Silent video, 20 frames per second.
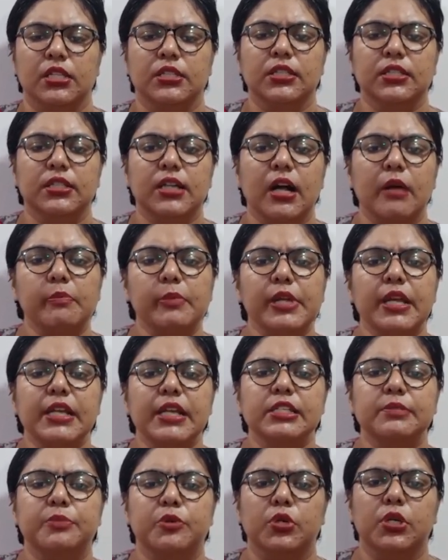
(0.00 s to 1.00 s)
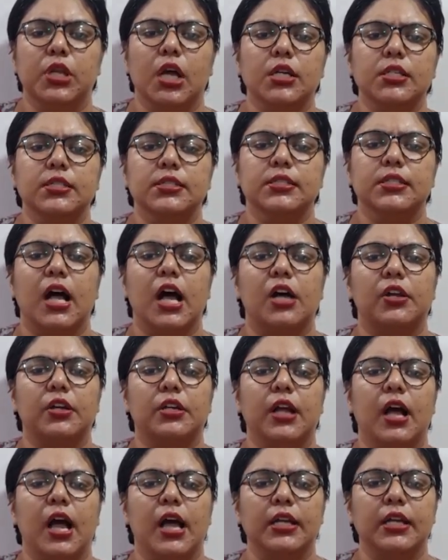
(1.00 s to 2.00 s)
The company's products are
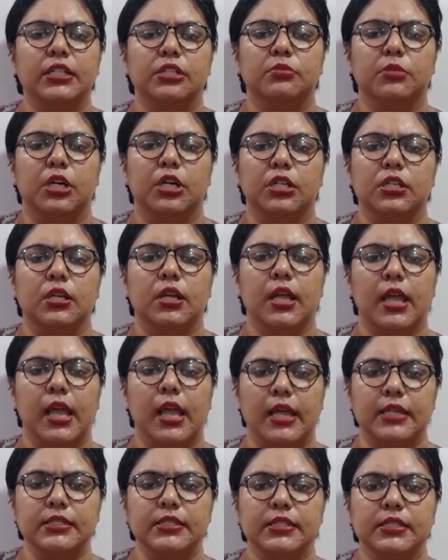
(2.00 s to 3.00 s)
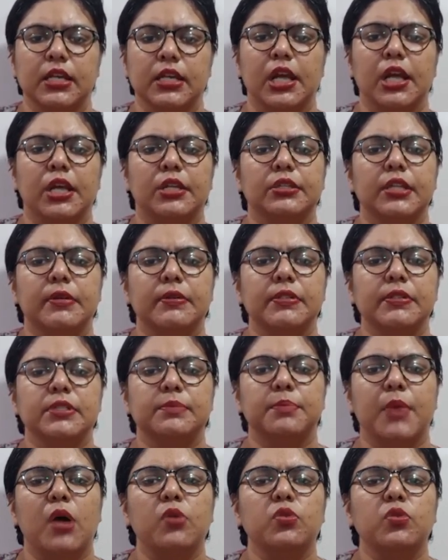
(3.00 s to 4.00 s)
in high demand, hence, there is
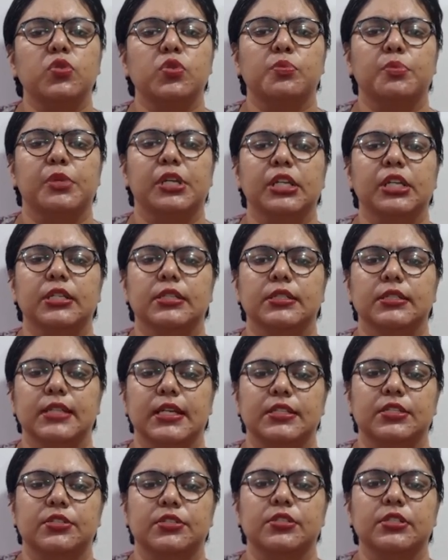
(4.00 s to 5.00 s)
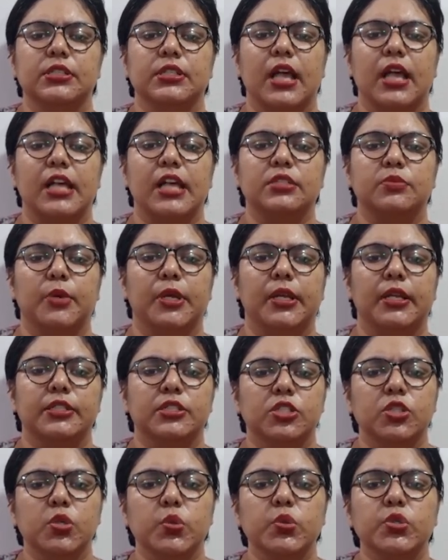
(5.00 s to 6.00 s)
bound to be debtors as well
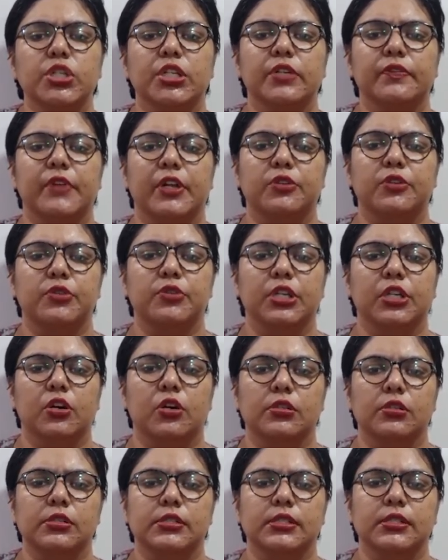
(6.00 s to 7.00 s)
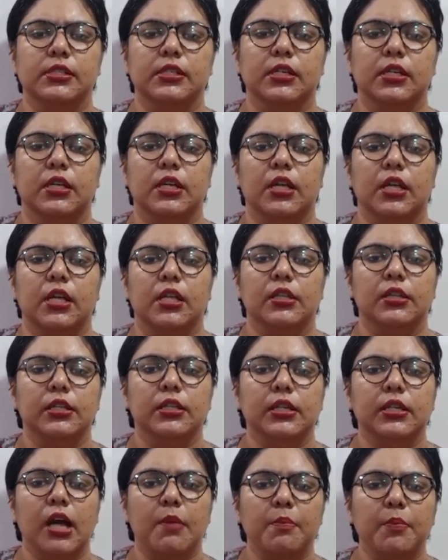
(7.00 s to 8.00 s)
as huge inventory costs.
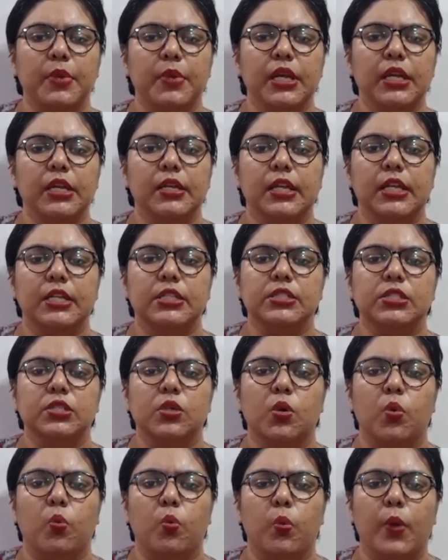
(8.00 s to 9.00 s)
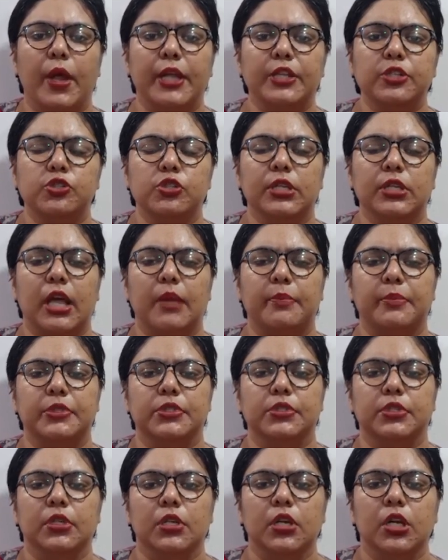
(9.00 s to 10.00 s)
The company needs venture
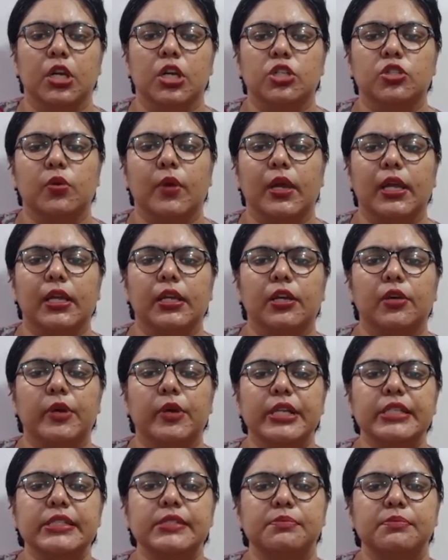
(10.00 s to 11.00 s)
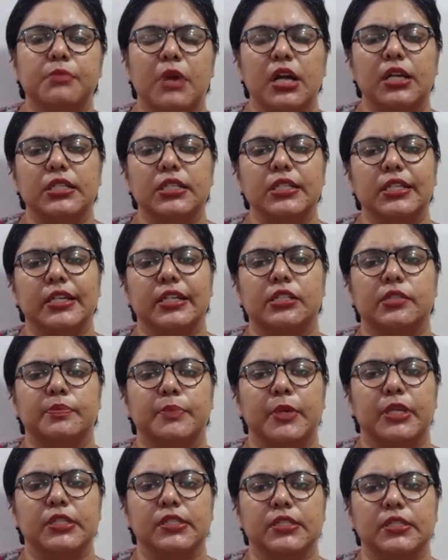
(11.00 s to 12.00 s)
capital to increase marketing
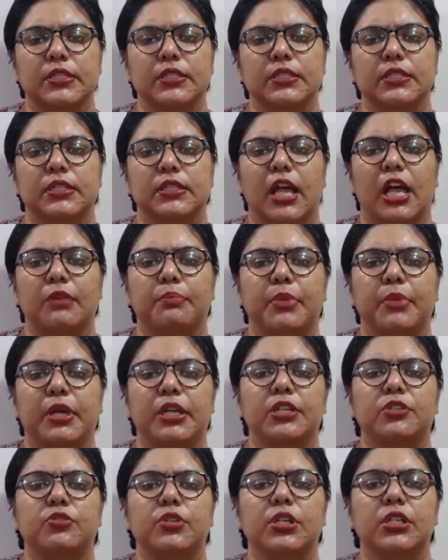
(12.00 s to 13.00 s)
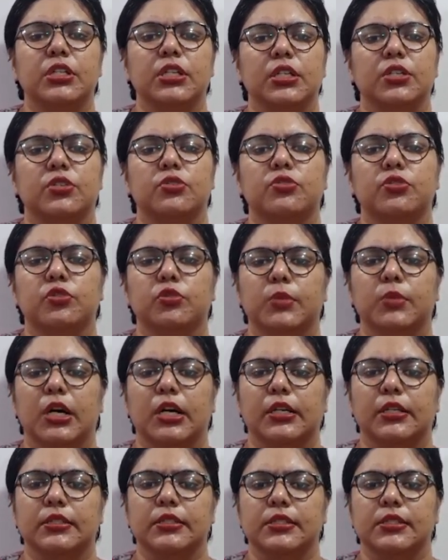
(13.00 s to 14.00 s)
expenses and penetrate into new
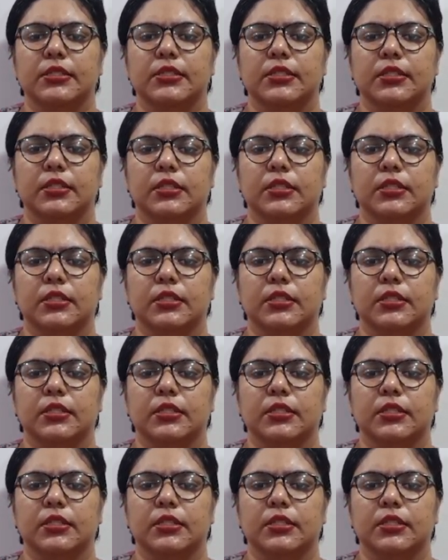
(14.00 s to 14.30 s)
markets.